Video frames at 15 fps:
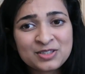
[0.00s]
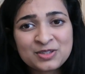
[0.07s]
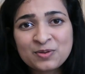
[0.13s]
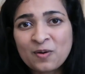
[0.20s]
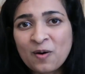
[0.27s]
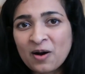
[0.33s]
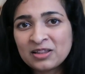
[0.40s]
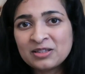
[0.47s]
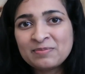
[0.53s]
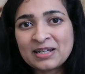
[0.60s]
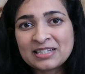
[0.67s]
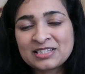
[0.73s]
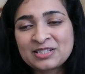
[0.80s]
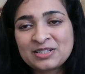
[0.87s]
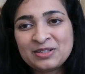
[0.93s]
So all the
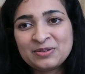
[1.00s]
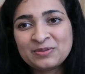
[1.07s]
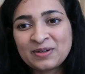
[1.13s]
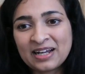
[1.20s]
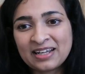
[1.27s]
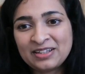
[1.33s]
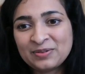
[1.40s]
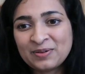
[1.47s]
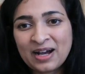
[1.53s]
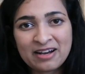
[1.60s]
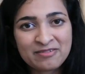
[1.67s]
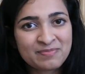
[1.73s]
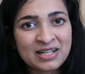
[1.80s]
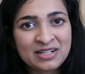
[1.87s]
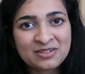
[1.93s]
best to you. You
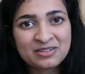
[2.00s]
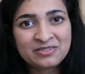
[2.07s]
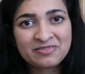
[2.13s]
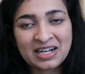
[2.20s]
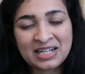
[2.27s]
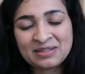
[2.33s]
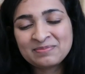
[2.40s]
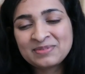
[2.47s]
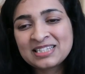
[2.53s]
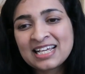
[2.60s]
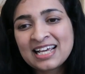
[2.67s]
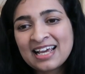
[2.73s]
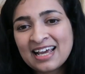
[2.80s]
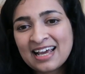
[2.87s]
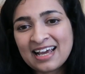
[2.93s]
have my good vibes,
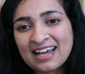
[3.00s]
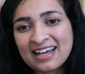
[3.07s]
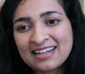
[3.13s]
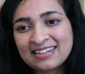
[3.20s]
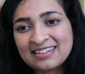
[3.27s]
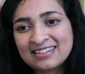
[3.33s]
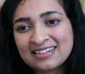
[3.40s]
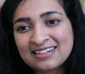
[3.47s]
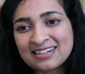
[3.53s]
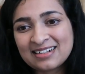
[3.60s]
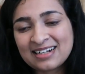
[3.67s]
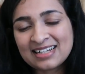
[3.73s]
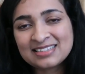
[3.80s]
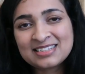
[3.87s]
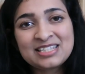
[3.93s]
and
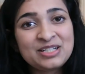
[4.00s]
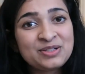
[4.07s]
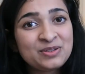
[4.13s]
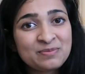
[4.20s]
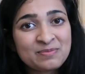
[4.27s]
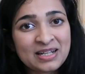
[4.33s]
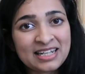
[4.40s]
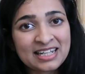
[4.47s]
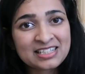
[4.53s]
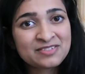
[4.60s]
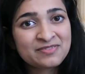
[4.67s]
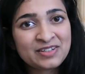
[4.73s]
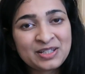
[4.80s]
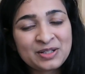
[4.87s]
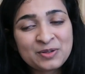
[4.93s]
I'll see you in my
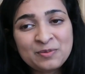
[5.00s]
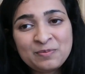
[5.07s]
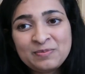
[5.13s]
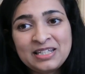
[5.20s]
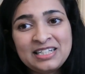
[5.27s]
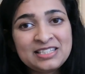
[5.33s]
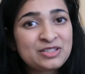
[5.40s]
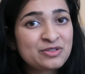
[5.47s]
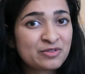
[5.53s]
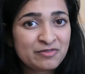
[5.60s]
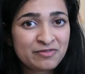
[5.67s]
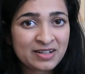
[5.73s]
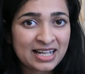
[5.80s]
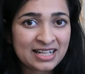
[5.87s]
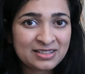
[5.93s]
next video. Please don't
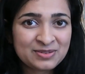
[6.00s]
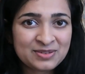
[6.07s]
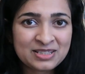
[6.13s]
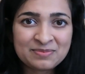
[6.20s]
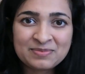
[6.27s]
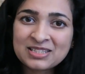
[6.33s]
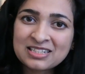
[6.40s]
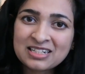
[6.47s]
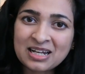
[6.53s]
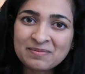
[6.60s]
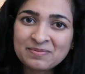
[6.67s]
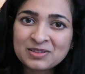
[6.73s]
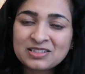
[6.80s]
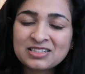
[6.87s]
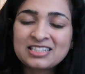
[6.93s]
forget to
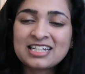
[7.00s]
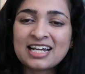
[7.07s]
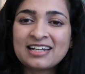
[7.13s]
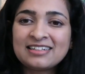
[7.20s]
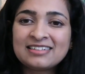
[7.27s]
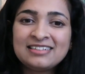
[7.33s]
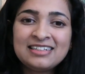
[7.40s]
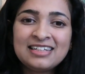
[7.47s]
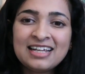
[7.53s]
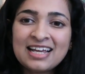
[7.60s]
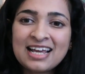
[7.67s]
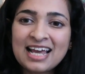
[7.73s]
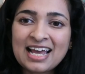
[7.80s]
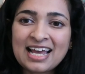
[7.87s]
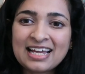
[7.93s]
subscribe to the channel
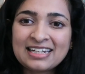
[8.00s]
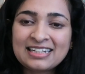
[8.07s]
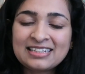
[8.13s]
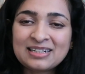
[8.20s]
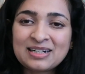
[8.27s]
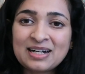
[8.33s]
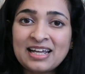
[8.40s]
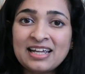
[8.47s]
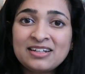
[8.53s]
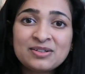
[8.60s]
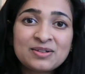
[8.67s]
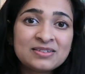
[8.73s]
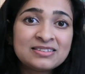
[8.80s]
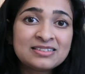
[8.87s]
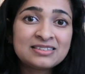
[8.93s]
and hit
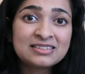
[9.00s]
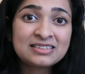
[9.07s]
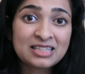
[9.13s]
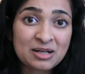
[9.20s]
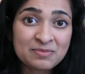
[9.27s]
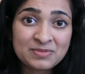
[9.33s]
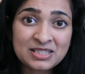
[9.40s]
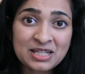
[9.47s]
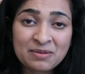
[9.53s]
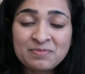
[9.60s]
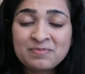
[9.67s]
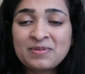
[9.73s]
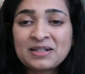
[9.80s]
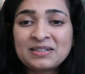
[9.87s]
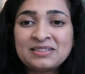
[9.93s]
on the thumbs
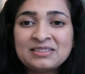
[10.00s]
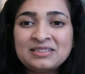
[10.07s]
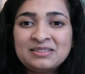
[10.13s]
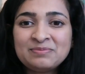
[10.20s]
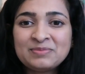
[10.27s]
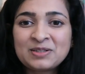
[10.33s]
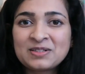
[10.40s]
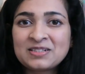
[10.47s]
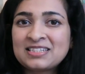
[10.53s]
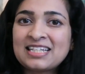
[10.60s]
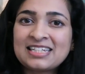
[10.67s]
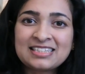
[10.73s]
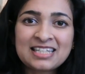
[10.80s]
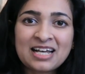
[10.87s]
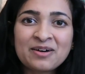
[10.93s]
up button, because
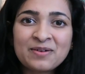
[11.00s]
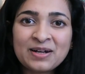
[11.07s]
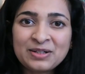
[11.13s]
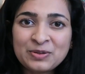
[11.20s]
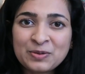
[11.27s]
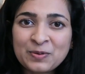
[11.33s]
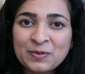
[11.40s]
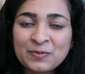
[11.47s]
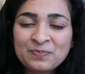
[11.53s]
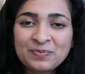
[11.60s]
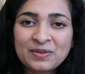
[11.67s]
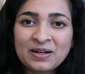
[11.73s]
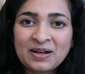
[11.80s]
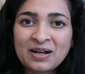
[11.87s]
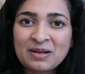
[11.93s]
that's how I know
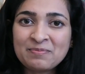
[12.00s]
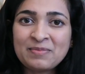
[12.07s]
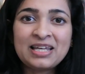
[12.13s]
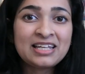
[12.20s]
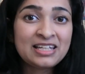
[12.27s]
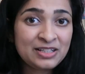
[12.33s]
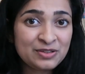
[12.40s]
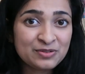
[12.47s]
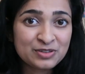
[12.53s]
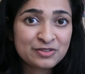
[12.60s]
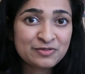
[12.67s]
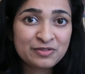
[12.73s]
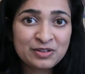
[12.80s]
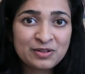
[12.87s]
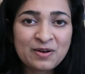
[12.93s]
I'm making
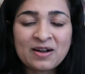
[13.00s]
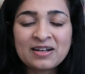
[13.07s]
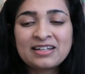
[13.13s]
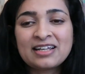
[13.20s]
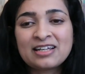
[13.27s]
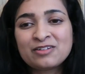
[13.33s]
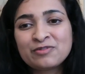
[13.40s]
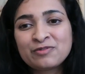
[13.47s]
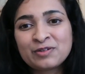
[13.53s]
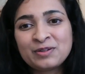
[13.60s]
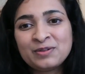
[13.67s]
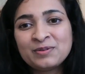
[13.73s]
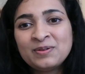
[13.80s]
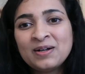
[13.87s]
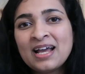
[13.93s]
useful content for
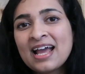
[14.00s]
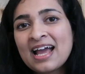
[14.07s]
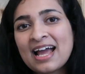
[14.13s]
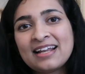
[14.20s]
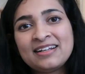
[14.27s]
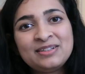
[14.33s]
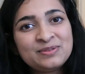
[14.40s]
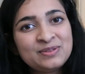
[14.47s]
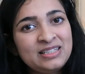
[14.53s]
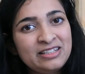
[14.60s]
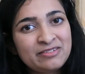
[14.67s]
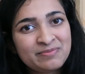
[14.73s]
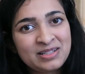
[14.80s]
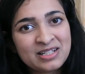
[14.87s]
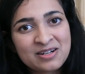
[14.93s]
you. And do
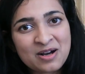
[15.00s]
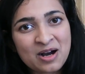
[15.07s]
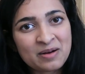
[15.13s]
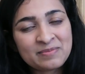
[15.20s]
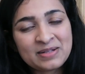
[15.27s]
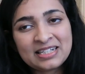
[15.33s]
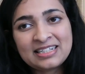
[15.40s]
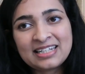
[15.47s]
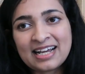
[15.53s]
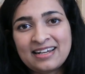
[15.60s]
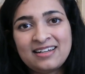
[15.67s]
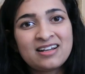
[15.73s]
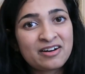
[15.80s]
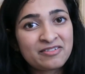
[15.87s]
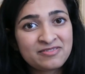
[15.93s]
leave me a comment. I
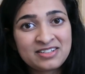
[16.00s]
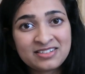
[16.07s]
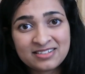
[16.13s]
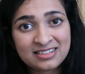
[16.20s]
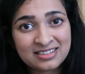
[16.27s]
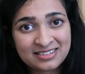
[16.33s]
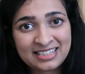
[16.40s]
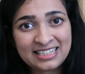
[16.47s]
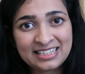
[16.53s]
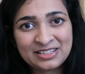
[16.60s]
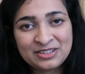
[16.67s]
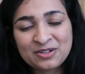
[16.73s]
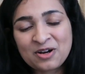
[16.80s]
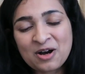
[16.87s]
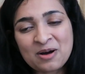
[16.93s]
love reading
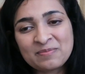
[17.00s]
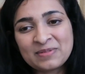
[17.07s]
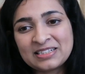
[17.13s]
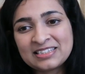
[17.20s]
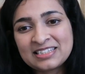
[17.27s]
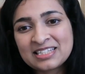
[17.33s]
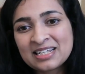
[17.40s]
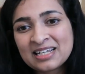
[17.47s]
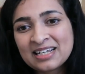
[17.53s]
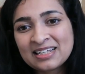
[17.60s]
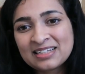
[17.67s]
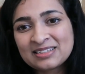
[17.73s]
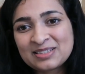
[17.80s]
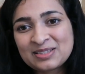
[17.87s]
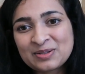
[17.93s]
your comments.
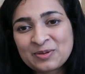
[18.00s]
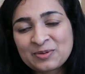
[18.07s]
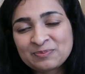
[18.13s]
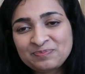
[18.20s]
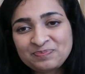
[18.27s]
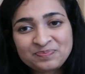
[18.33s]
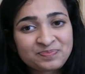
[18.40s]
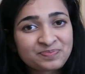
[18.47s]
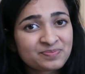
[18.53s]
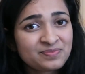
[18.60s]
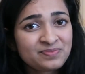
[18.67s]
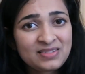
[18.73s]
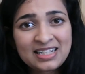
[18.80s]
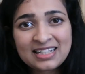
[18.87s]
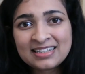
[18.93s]
So
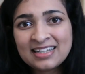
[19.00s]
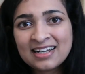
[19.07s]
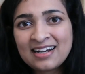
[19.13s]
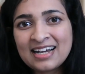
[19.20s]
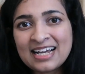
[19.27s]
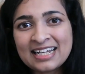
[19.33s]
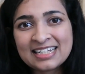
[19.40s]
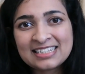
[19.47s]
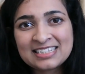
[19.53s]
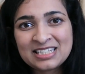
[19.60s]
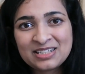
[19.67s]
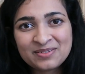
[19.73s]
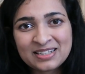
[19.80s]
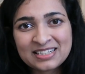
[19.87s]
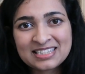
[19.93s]
yeah, and I'll
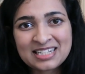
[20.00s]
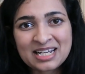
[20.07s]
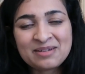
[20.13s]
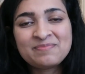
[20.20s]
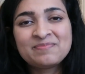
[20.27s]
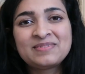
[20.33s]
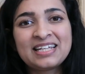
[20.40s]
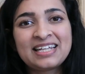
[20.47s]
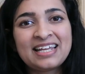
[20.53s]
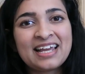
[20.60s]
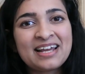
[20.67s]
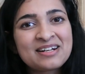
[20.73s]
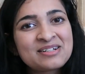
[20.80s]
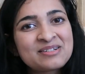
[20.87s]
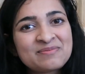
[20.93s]
see you next time. Take
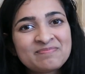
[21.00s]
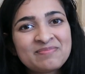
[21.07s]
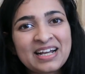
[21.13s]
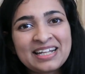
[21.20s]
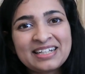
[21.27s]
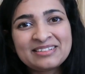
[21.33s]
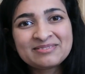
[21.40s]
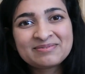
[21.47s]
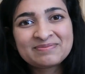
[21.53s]
care. Bye.